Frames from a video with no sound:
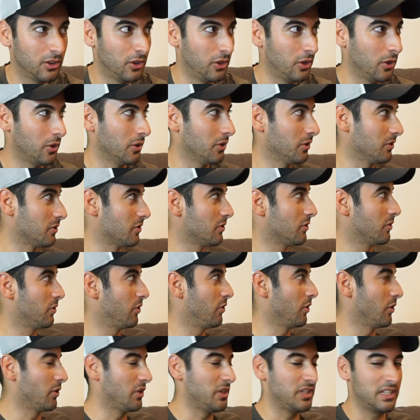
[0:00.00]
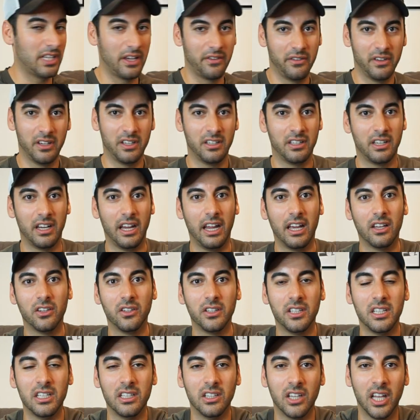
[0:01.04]
There's thirty-seven L
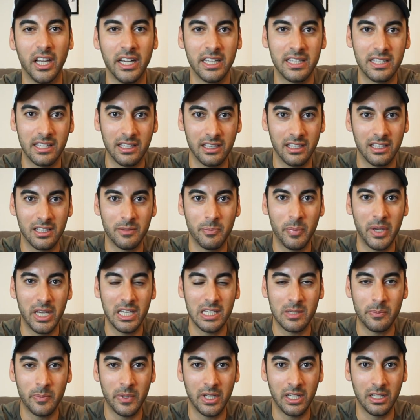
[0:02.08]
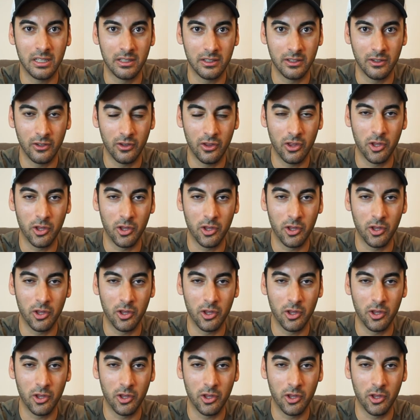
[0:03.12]
E D lights in this basement.